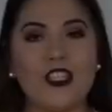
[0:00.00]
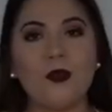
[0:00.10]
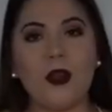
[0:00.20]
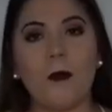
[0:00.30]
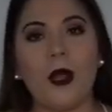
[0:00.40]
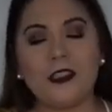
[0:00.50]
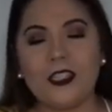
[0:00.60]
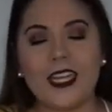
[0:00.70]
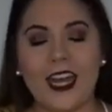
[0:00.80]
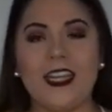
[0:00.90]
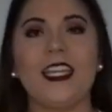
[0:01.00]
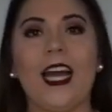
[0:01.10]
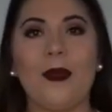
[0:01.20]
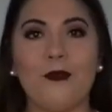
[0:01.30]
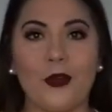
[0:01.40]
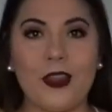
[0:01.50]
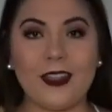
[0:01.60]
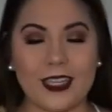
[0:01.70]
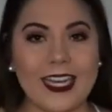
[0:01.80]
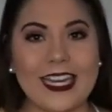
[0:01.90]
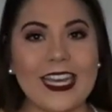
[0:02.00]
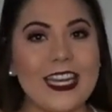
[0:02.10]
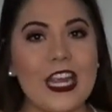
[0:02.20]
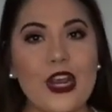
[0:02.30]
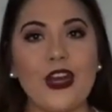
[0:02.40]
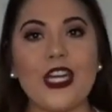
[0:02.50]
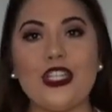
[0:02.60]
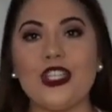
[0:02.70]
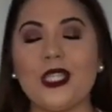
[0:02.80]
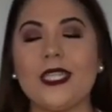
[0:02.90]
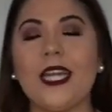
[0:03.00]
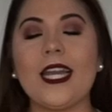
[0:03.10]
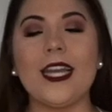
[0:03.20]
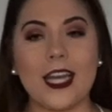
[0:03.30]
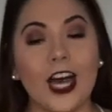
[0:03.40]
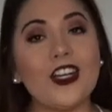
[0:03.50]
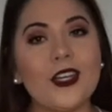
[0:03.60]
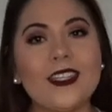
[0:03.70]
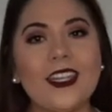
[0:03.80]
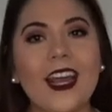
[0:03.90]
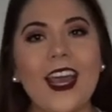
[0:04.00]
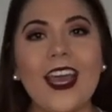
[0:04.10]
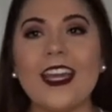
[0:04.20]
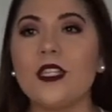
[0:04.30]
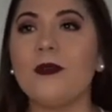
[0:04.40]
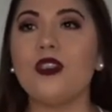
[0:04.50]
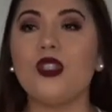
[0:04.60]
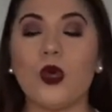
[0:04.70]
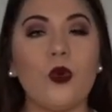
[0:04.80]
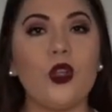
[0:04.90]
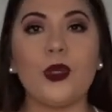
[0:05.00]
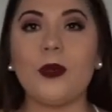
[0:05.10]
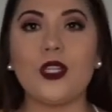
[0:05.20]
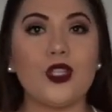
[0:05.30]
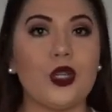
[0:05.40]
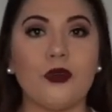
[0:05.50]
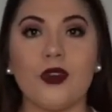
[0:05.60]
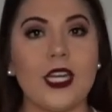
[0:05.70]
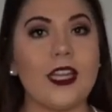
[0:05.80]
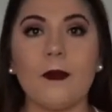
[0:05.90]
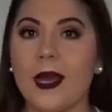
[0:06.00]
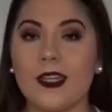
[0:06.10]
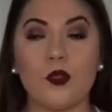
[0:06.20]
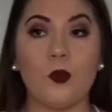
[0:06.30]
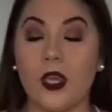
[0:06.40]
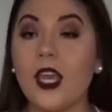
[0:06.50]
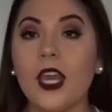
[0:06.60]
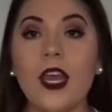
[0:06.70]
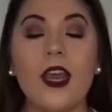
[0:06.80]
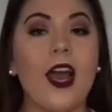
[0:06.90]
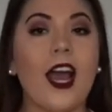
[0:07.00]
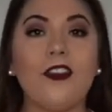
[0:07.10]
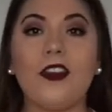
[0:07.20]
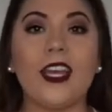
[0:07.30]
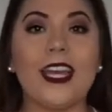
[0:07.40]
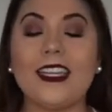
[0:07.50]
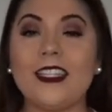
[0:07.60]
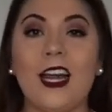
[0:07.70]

just want to apologize ahead of time for the lighting in here. It is just not good today. It has been so gloomy and so rainy the past week. I feel like it has